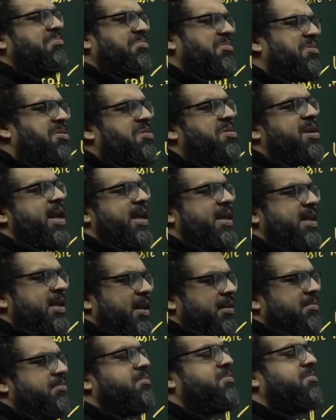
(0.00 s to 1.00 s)
good idea,
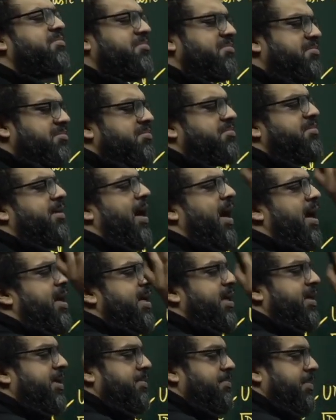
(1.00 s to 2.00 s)
I'll
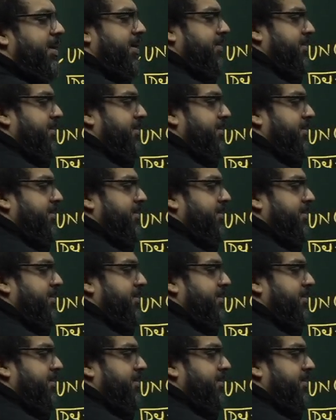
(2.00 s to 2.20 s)
let it be.